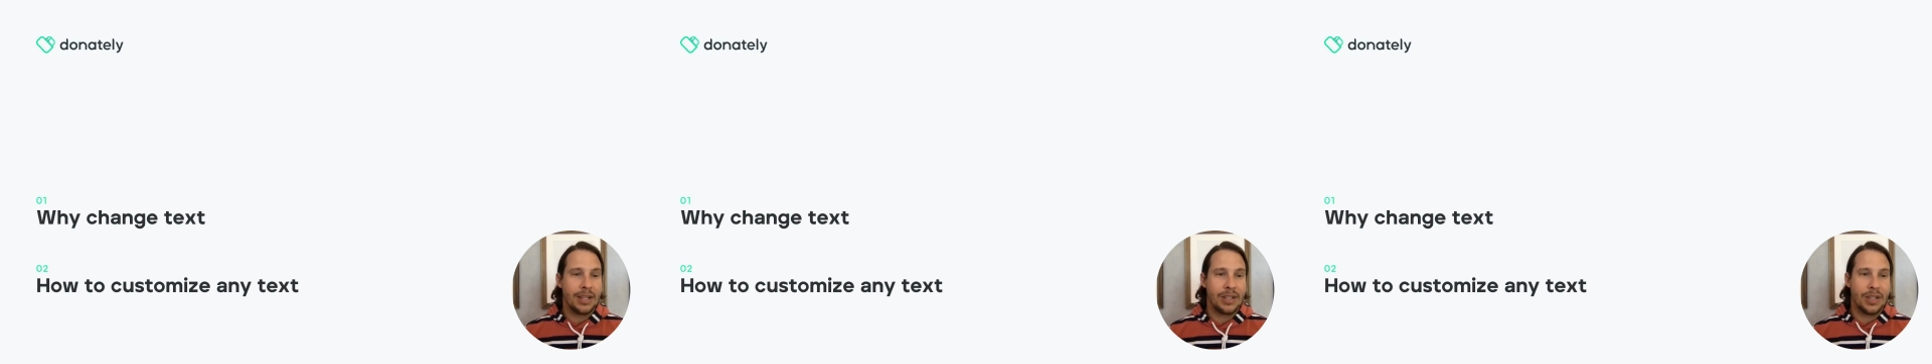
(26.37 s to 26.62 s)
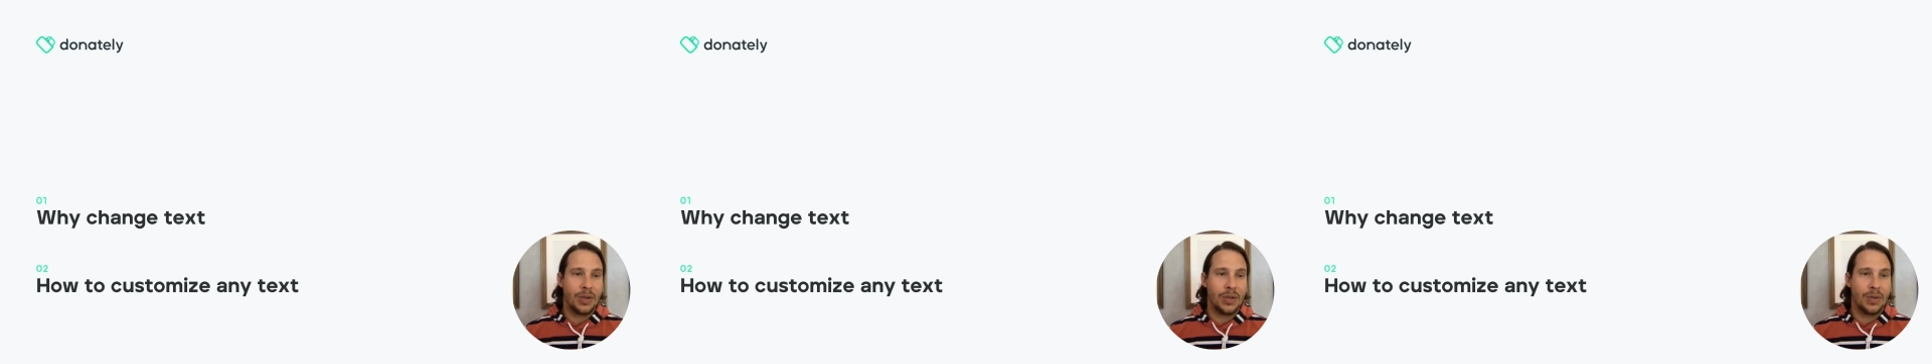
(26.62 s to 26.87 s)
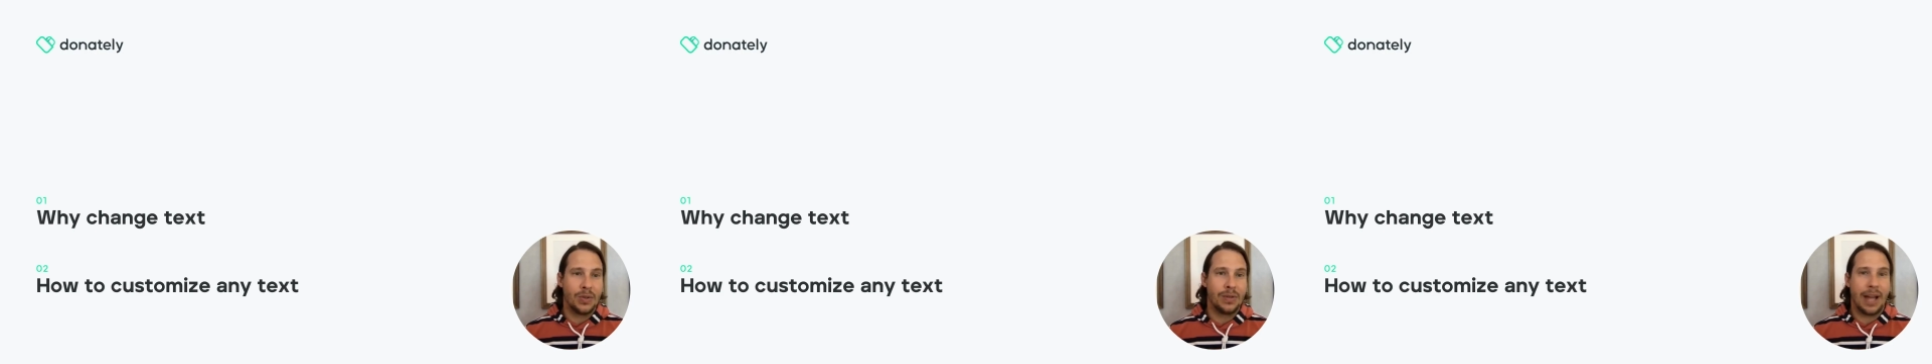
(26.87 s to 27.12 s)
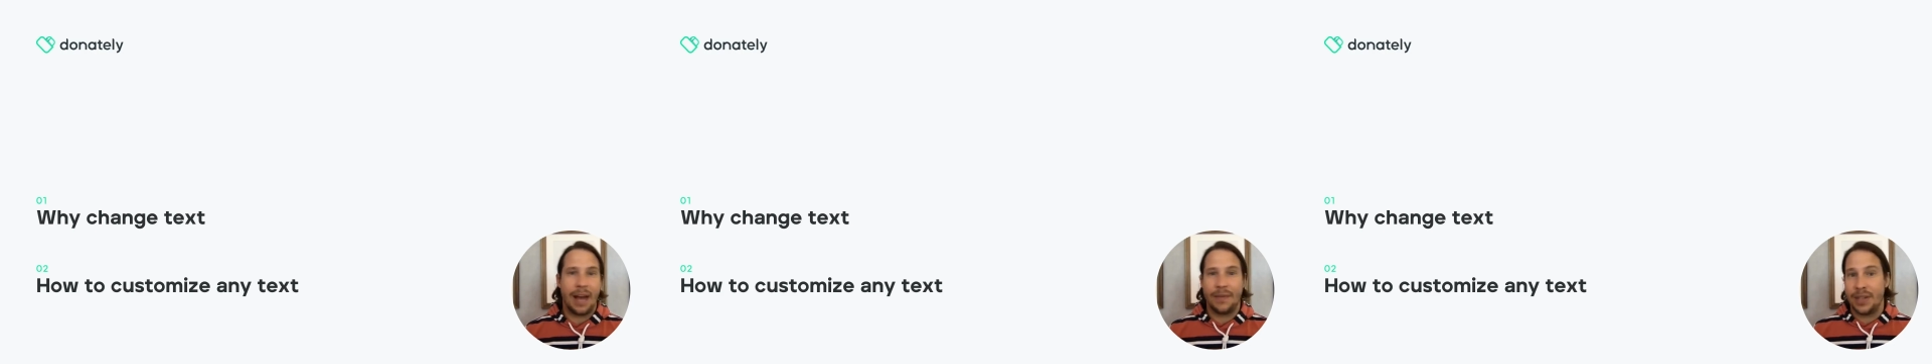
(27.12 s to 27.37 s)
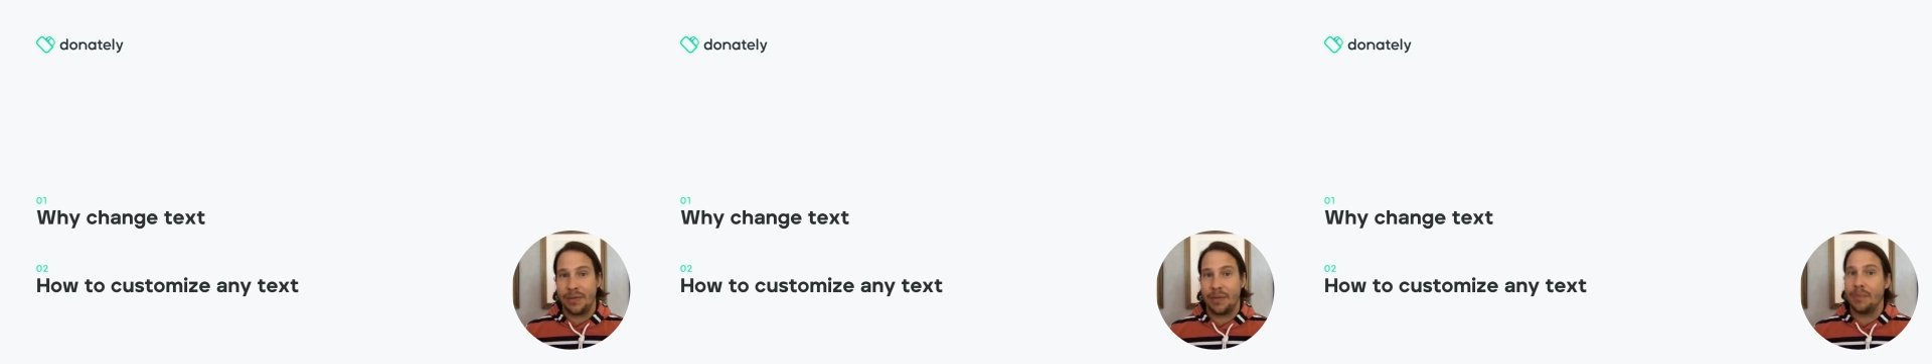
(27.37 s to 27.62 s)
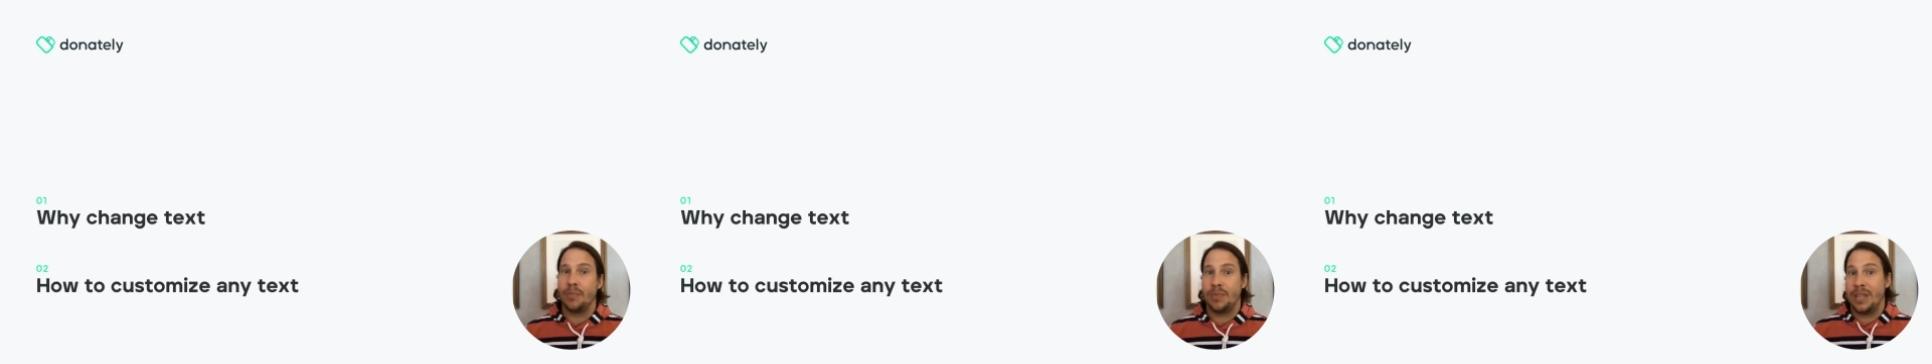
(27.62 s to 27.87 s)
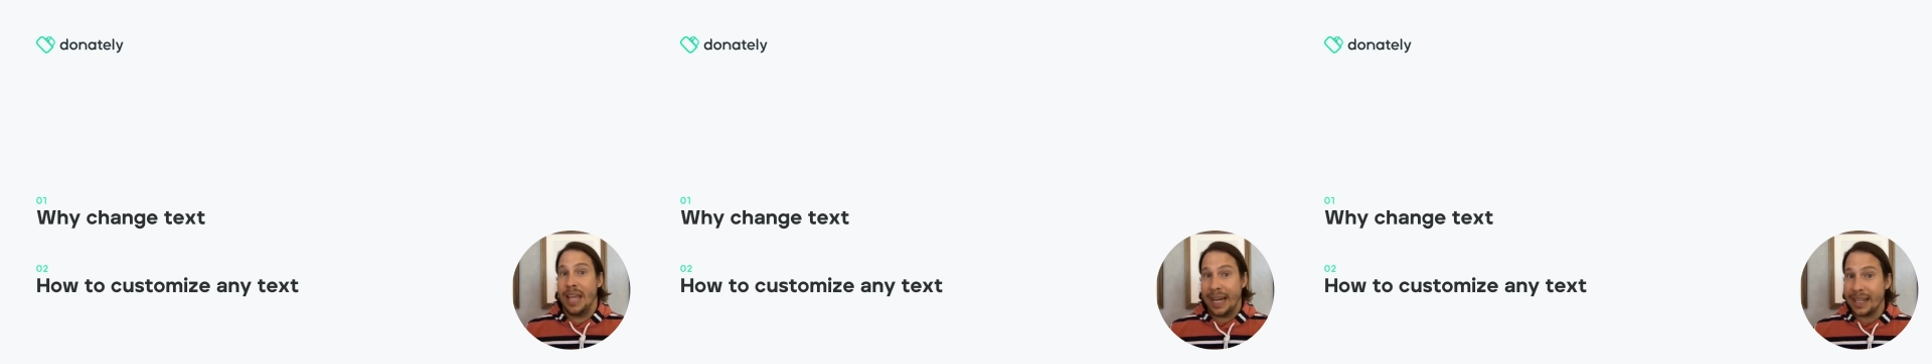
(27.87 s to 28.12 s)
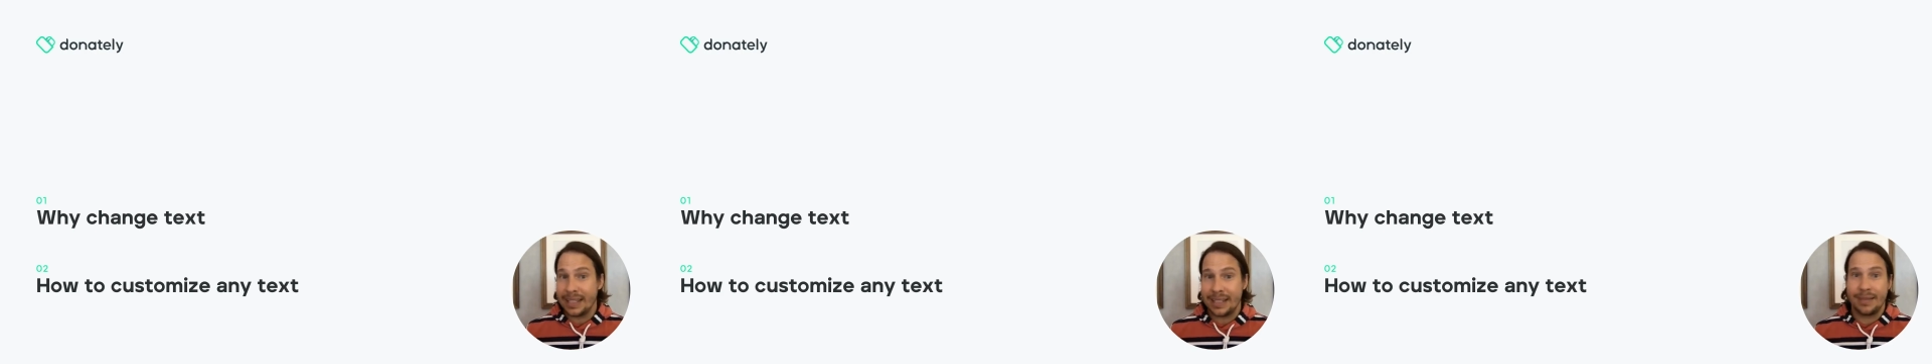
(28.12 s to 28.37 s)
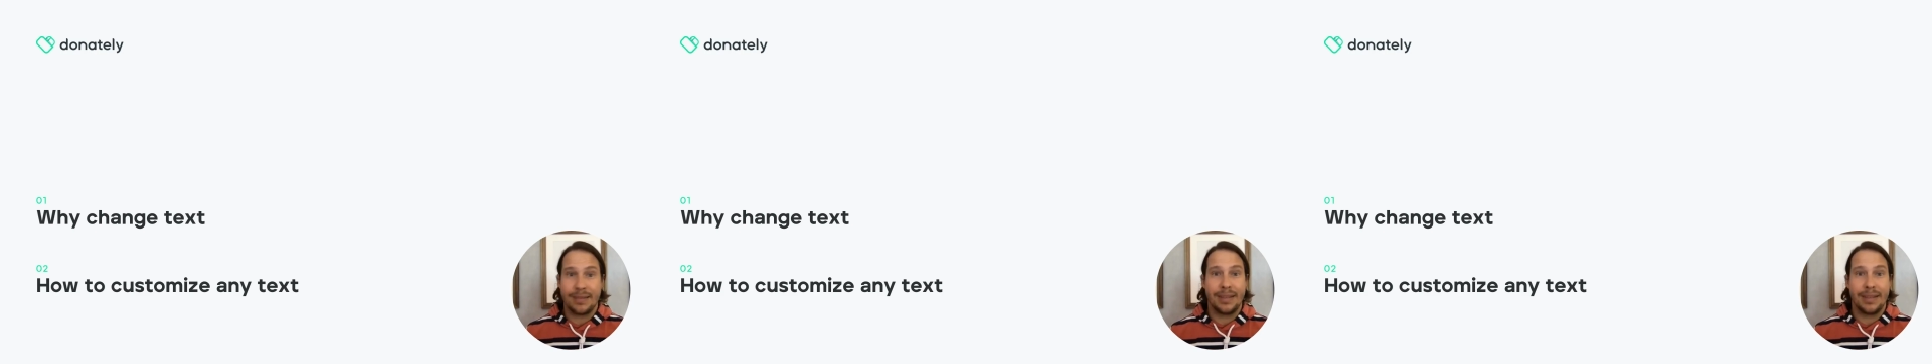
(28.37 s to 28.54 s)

to have a different text,